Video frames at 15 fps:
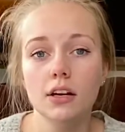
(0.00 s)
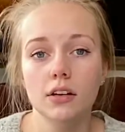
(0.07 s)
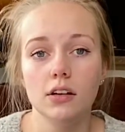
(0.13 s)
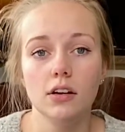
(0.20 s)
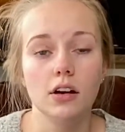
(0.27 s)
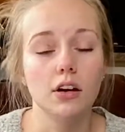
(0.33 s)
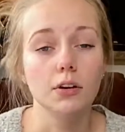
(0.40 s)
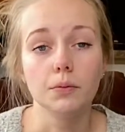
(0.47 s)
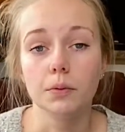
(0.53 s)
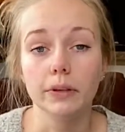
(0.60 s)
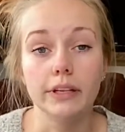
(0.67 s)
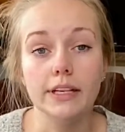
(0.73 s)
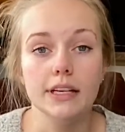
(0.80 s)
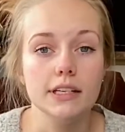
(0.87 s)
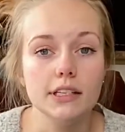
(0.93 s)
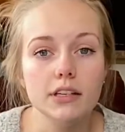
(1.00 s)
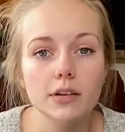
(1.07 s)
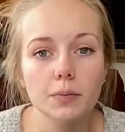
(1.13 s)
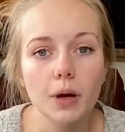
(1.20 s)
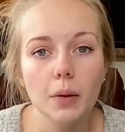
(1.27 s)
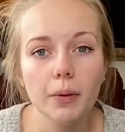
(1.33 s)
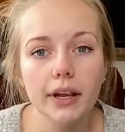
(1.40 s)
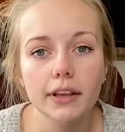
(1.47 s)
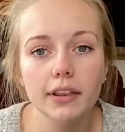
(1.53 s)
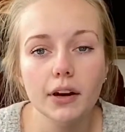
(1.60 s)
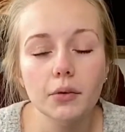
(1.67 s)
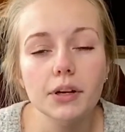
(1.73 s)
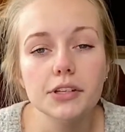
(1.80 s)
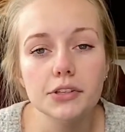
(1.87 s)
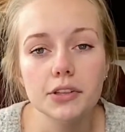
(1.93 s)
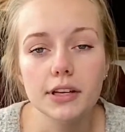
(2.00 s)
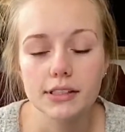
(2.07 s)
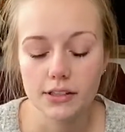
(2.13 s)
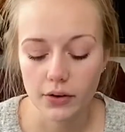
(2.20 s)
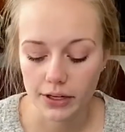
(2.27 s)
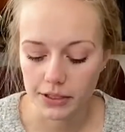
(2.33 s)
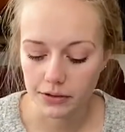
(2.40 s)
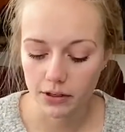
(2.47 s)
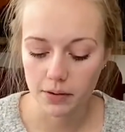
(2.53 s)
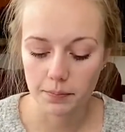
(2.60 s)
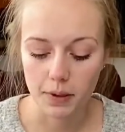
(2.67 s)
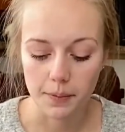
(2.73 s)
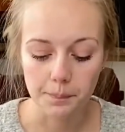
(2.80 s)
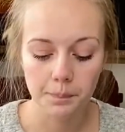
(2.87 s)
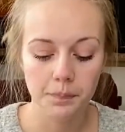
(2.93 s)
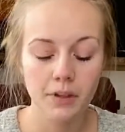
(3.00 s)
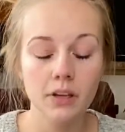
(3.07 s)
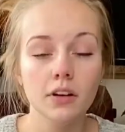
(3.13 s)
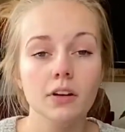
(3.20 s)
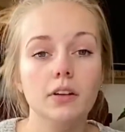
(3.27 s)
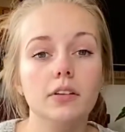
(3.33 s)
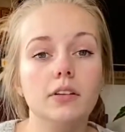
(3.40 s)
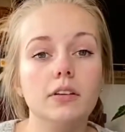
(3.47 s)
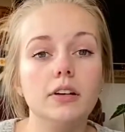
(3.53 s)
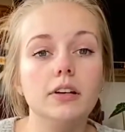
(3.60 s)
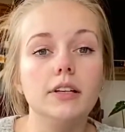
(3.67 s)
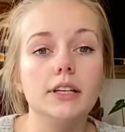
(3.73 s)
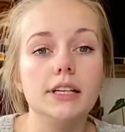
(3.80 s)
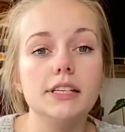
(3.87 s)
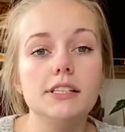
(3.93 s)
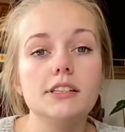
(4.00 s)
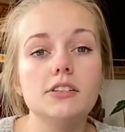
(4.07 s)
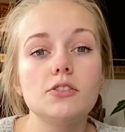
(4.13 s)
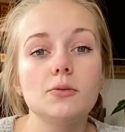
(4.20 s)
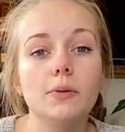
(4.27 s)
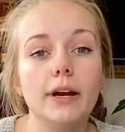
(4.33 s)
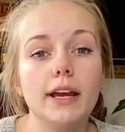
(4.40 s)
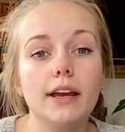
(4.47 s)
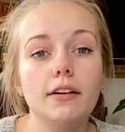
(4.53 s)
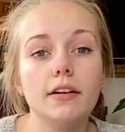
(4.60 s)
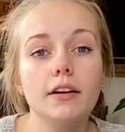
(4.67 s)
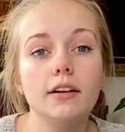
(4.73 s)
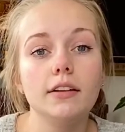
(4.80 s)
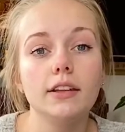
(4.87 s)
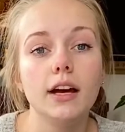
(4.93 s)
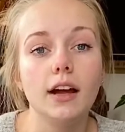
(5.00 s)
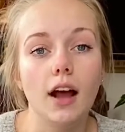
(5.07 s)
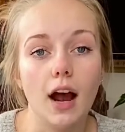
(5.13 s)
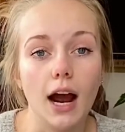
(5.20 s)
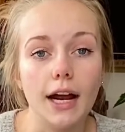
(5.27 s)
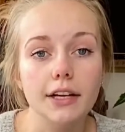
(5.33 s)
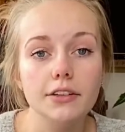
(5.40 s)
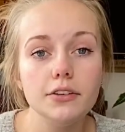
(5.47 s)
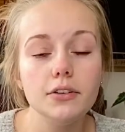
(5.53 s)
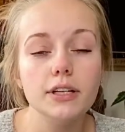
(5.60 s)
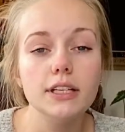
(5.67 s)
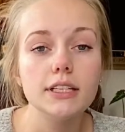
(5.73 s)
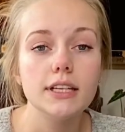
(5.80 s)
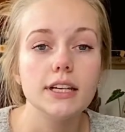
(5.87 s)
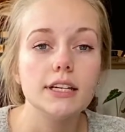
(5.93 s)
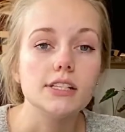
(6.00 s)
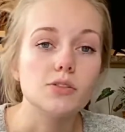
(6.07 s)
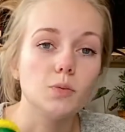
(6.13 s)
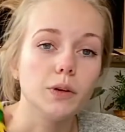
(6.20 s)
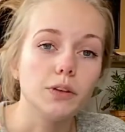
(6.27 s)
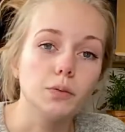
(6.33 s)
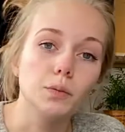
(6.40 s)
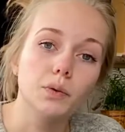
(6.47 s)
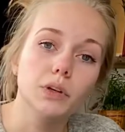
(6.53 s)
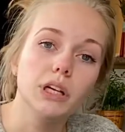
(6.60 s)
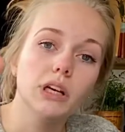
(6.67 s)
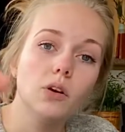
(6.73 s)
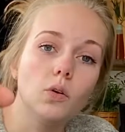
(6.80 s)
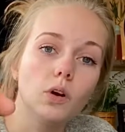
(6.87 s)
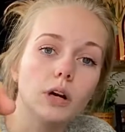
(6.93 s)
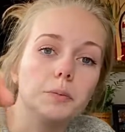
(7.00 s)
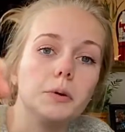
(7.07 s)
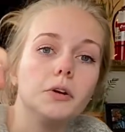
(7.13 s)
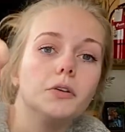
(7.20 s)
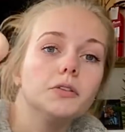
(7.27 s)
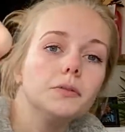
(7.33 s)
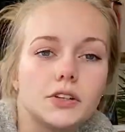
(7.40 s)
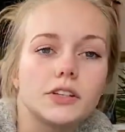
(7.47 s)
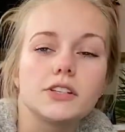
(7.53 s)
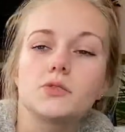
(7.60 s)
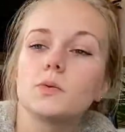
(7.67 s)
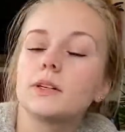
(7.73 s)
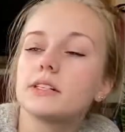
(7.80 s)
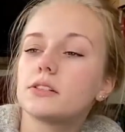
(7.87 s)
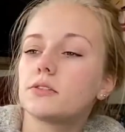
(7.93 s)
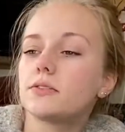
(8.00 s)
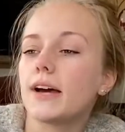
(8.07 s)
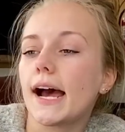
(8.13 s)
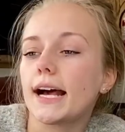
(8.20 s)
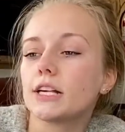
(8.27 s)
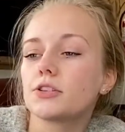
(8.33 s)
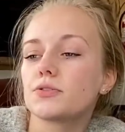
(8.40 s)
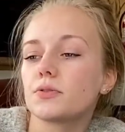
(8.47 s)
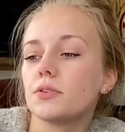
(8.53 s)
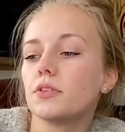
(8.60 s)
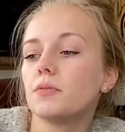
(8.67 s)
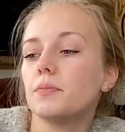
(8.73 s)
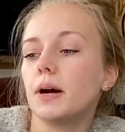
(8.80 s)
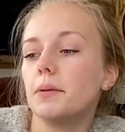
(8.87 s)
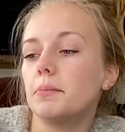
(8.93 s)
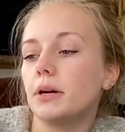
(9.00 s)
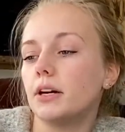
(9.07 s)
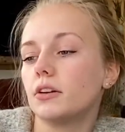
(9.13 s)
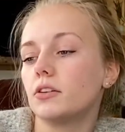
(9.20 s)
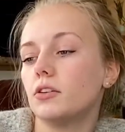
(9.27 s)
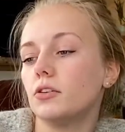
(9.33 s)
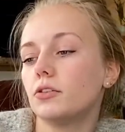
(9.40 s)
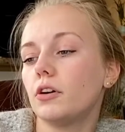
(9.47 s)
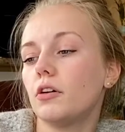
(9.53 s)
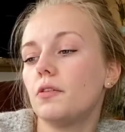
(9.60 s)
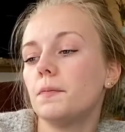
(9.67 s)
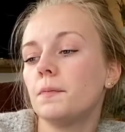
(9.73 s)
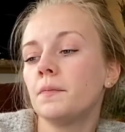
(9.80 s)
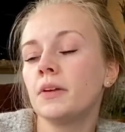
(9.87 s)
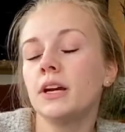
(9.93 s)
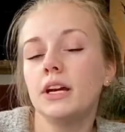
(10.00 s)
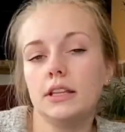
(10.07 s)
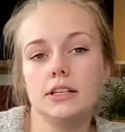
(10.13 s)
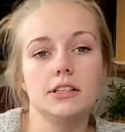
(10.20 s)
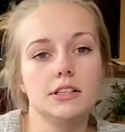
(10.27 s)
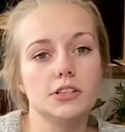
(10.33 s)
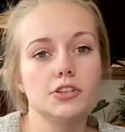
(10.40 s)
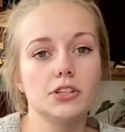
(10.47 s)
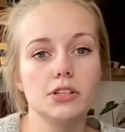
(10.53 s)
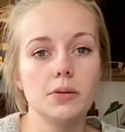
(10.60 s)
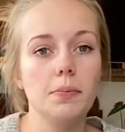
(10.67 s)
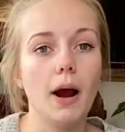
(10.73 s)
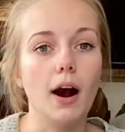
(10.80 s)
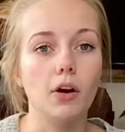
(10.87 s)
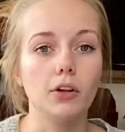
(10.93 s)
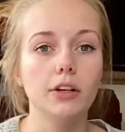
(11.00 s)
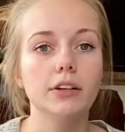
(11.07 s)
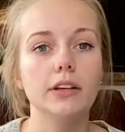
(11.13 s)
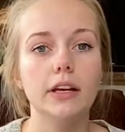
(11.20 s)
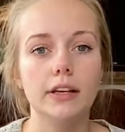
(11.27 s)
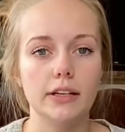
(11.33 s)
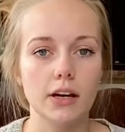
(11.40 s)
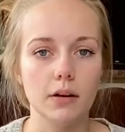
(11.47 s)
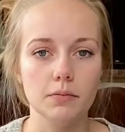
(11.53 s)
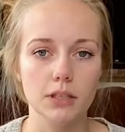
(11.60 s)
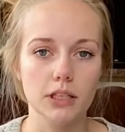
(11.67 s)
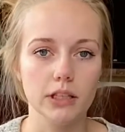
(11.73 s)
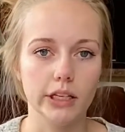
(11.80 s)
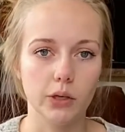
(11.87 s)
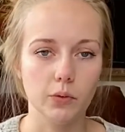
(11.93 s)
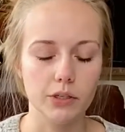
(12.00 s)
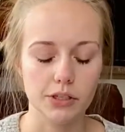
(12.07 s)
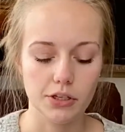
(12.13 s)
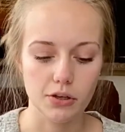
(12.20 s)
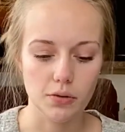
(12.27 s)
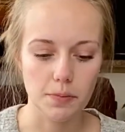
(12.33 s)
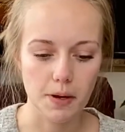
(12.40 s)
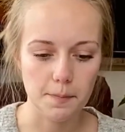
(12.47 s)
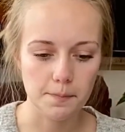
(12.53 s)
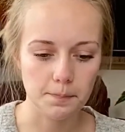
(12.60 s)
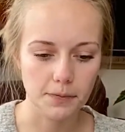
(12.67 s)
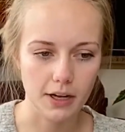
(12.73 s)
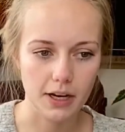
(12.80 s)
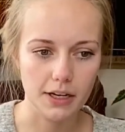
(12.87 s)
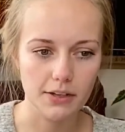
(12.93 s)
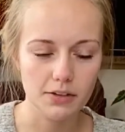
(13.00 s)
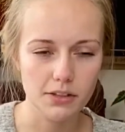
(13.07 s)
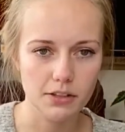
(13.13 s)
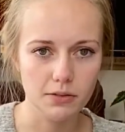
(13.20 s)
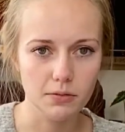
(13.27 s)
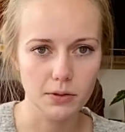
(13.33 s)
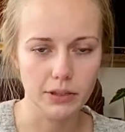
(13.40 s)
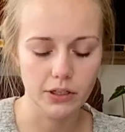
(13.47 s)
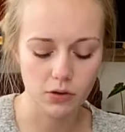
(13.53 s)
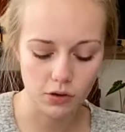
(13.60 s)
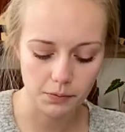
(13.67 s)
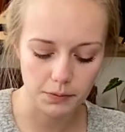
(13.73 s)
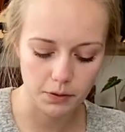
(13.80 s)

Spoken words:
are really easy to propagate that way, so that's how I do it. But the easiest way that I do it is with rooting hormone. This one is Fast Root by Miracle Grow. This is just a powder. It comes in liquid too, but I use the rooting hormone